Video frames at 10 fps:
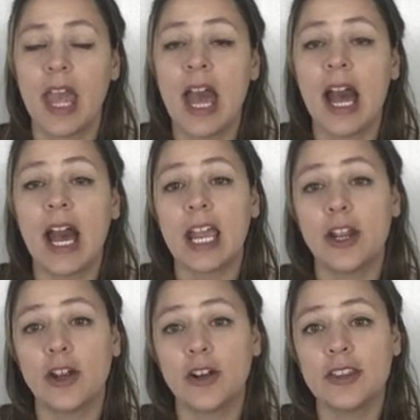I
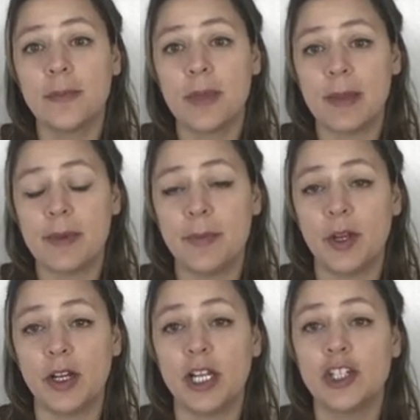heard the baby
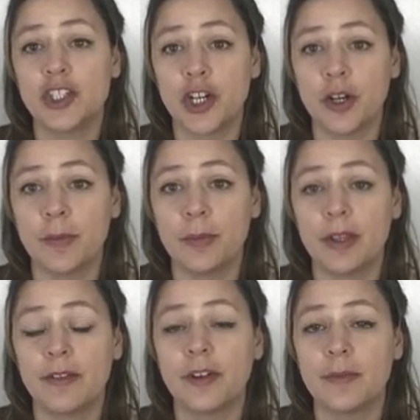bird chirp
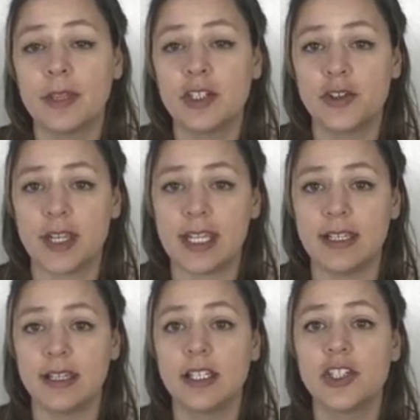from the tree.
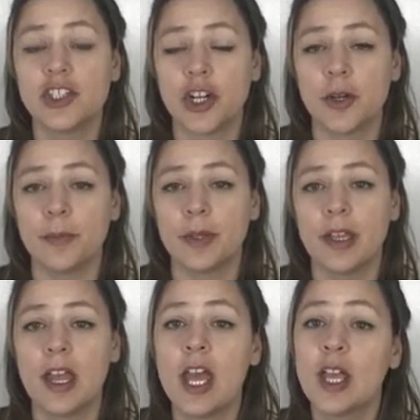Chirp.
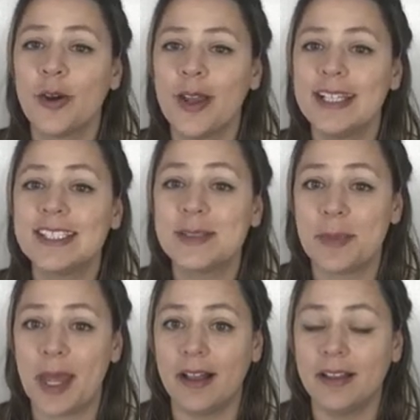Go ahead and
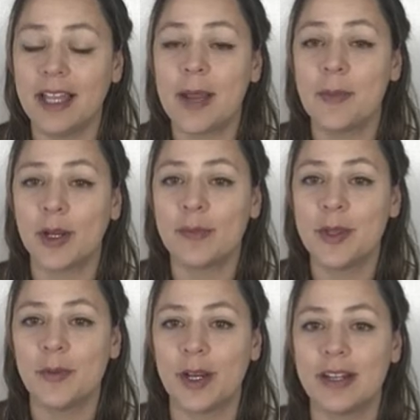spell and mark up
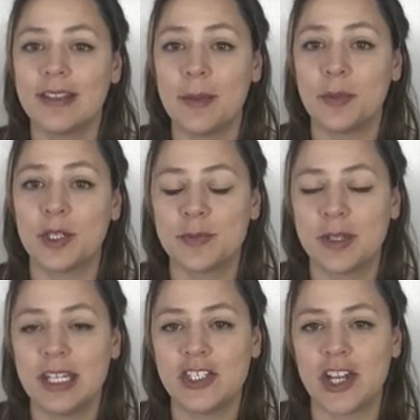your word, then push play
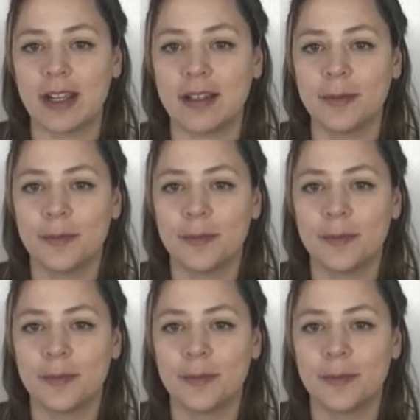to check.